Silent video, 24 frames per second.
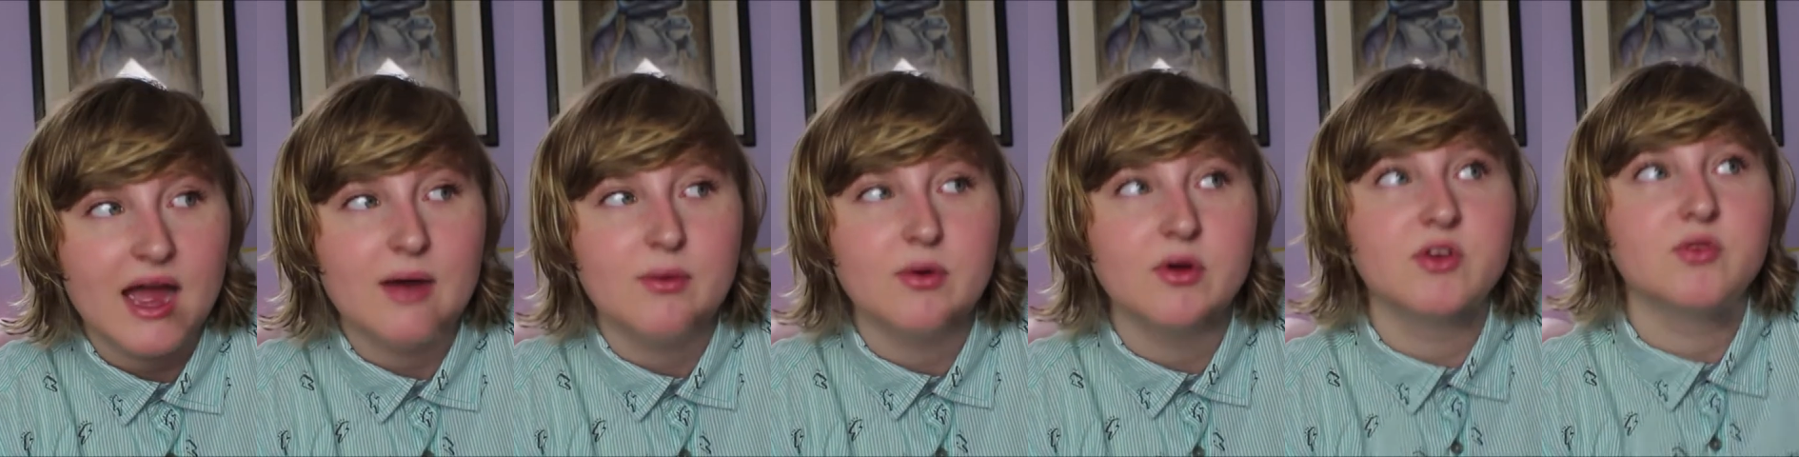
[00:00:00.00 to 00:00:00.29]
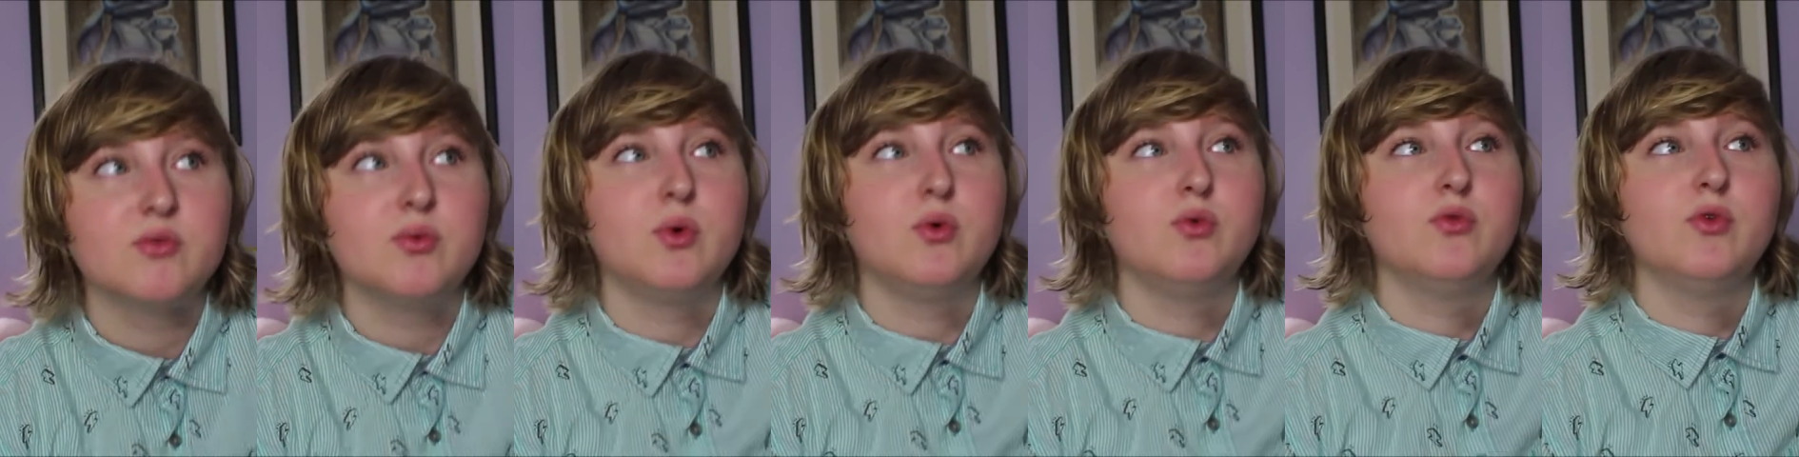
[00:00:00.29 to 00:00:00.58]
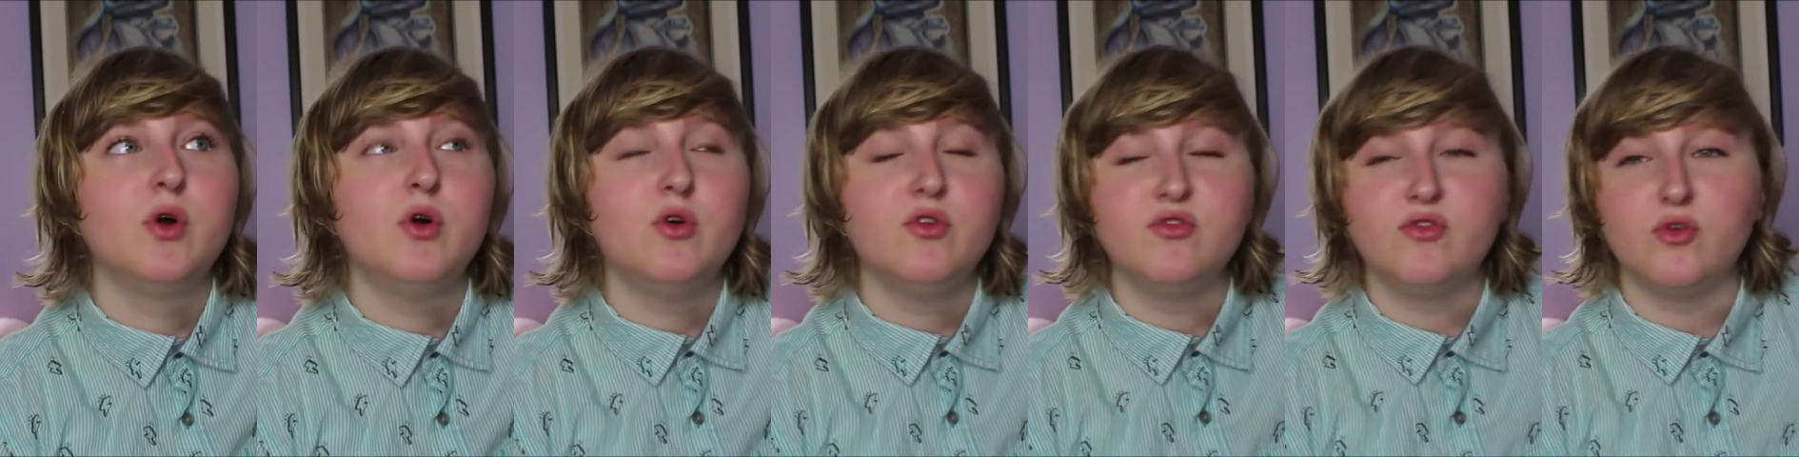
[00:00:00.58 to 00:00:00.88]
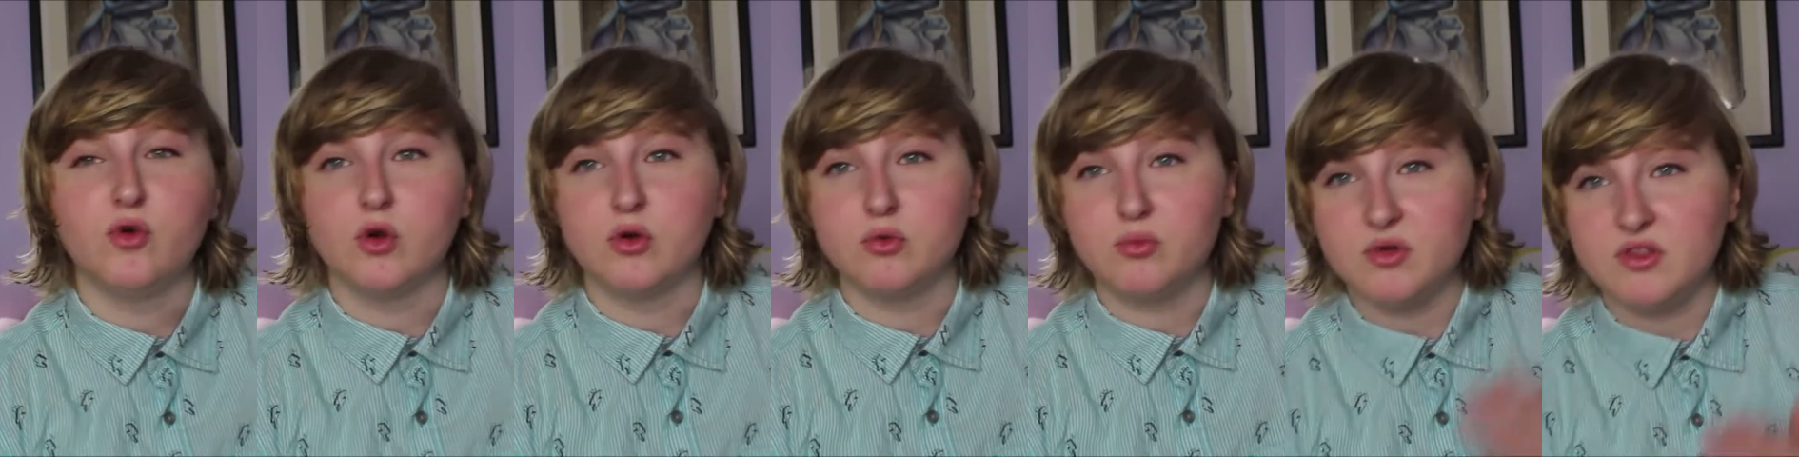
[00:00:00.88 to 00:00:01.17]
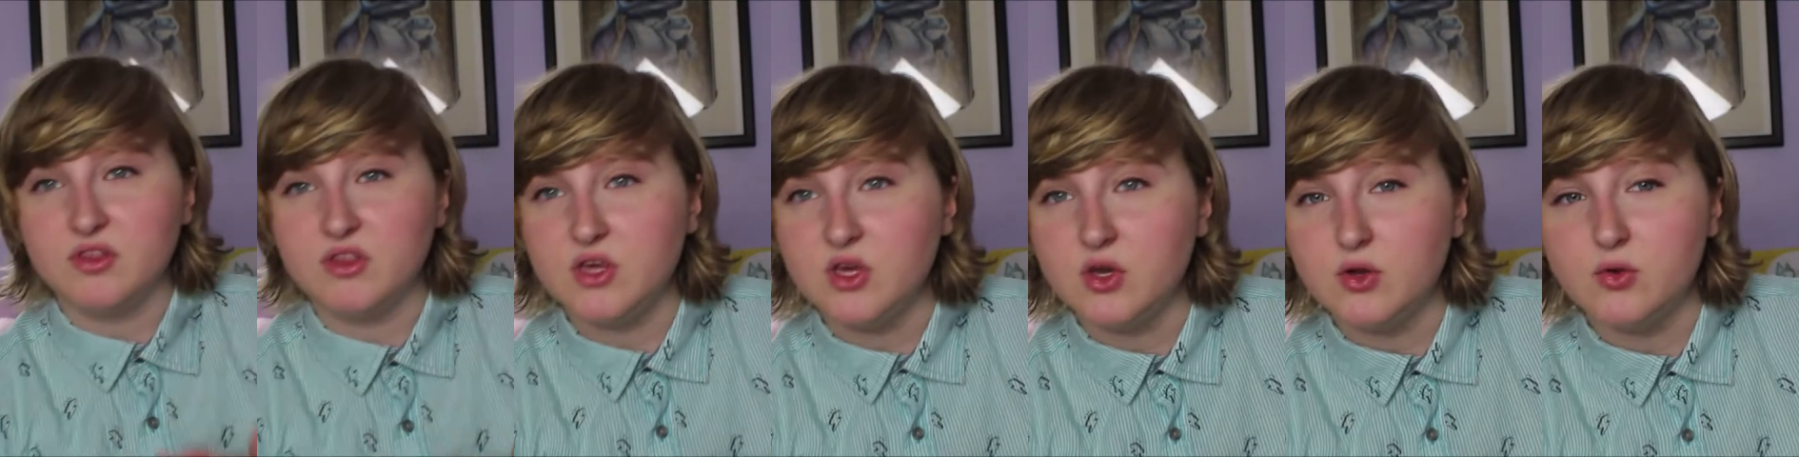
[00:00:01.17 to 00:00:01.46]
hours, we'll roll forward
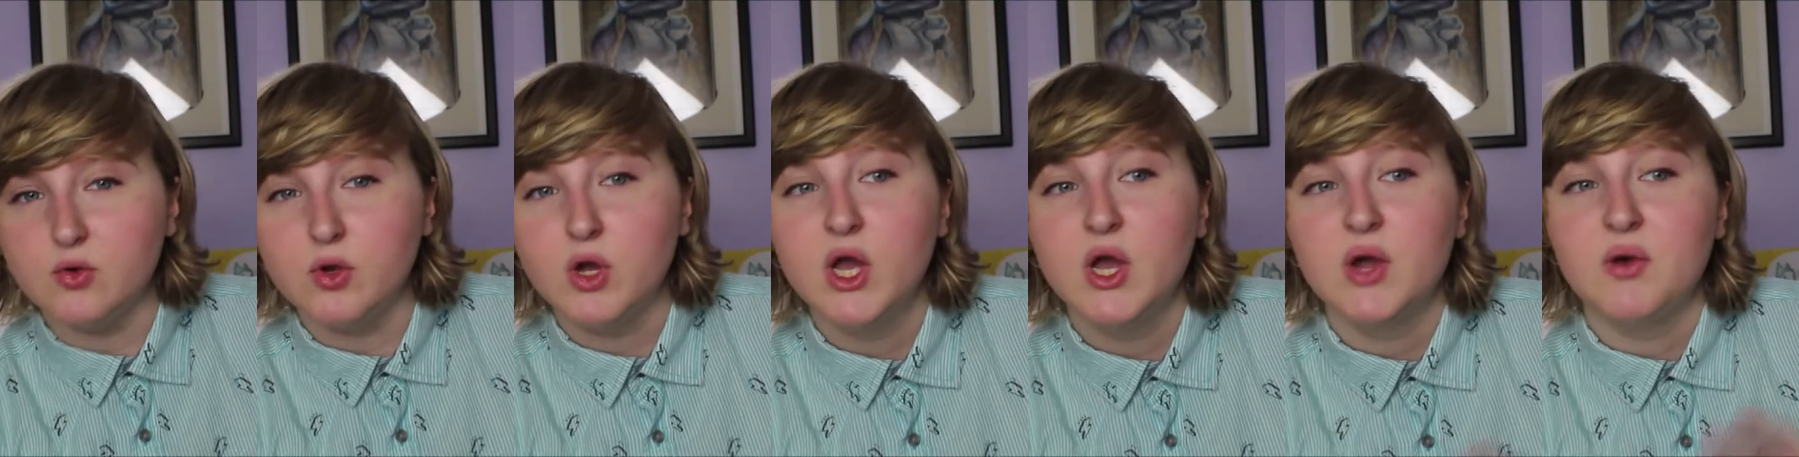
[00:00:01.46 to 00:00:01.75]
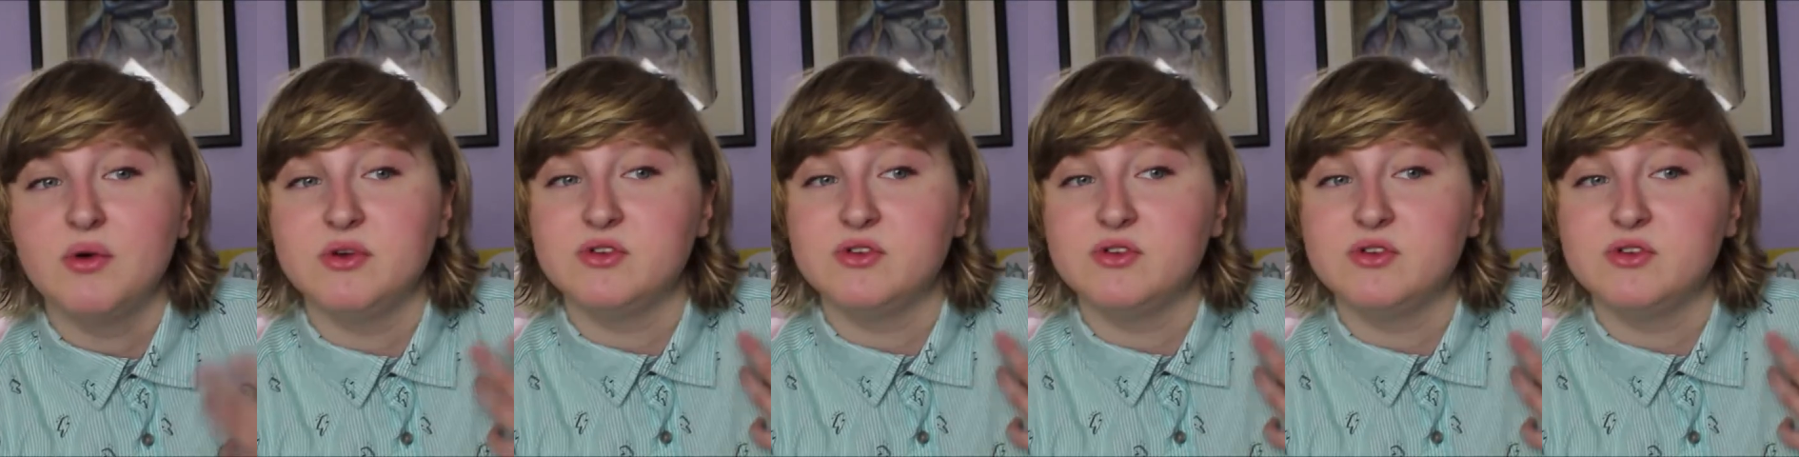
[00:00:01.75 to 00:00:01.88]
with you,